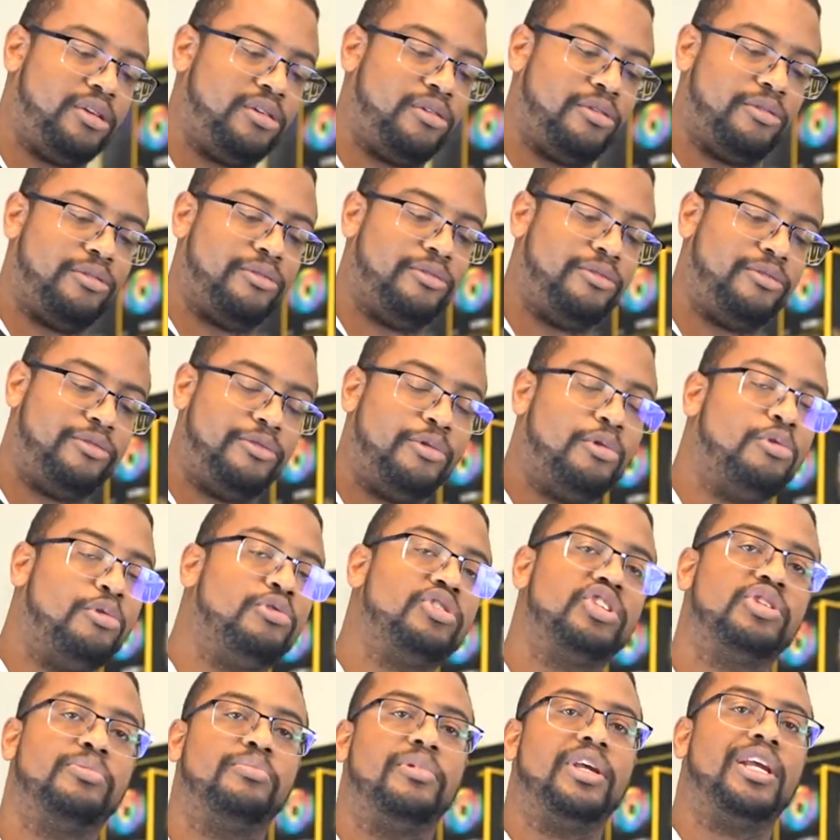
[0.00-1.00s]
your full
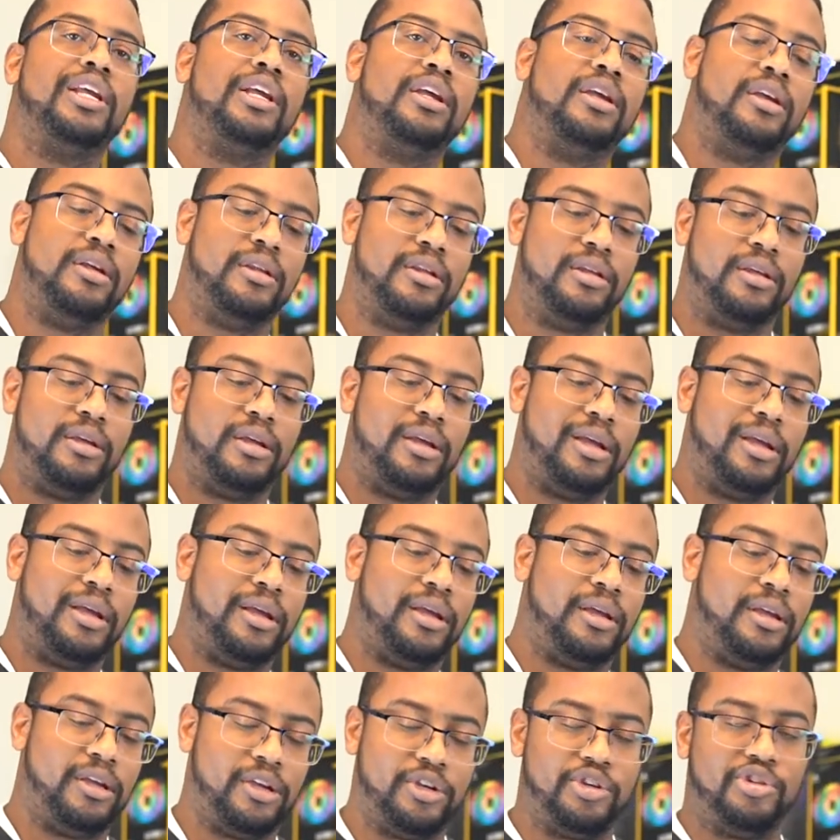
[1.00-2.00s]
speed
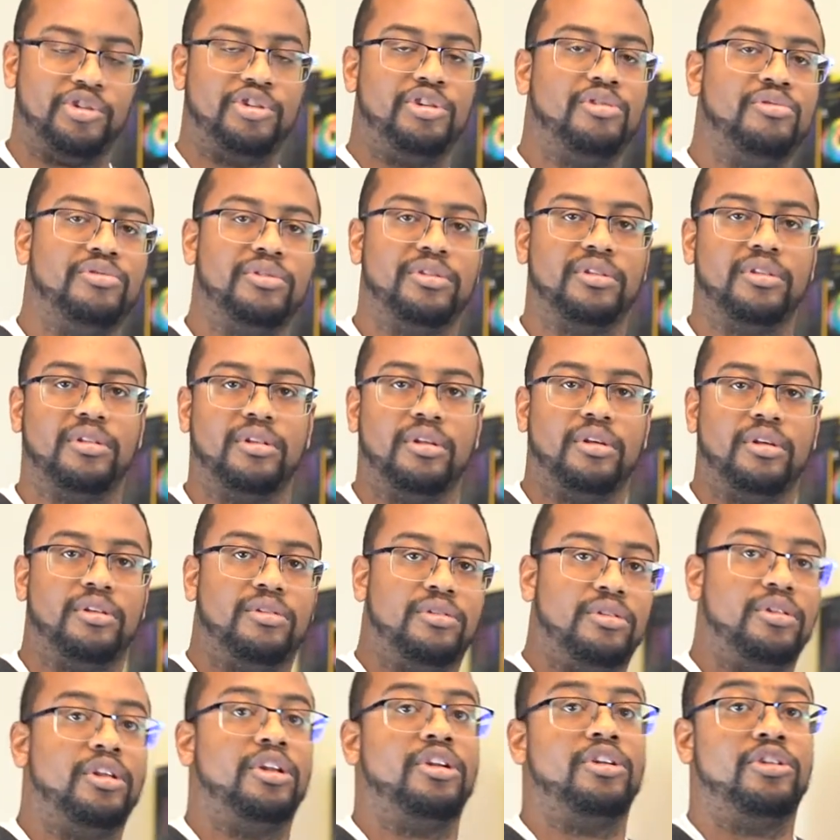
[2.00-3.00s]
because you're using
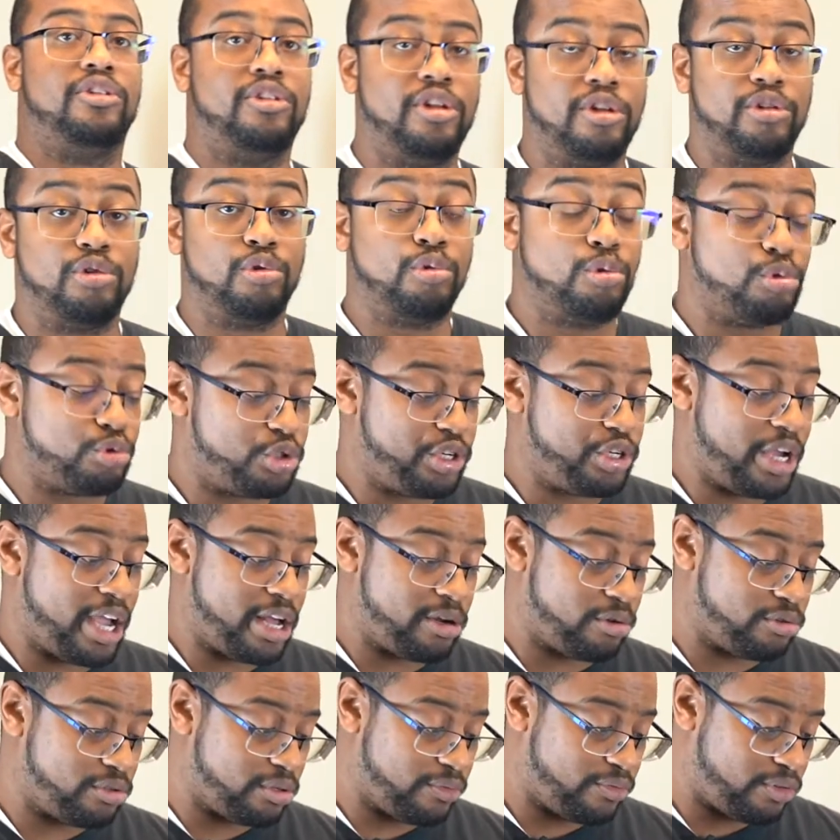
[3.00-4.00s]
the dual
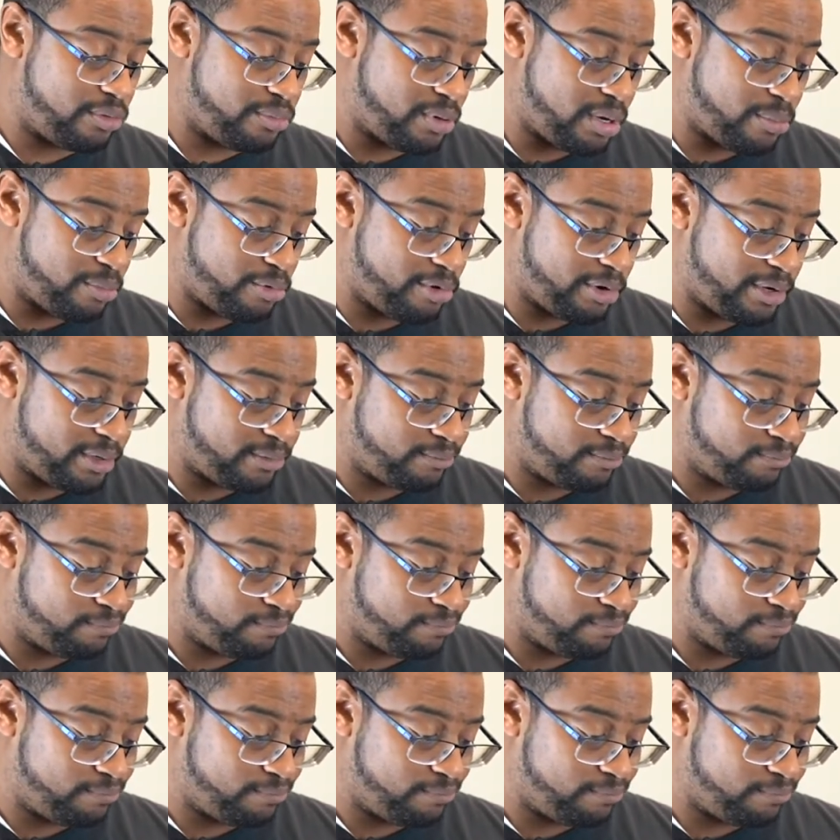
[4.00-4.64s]
channels of your memory.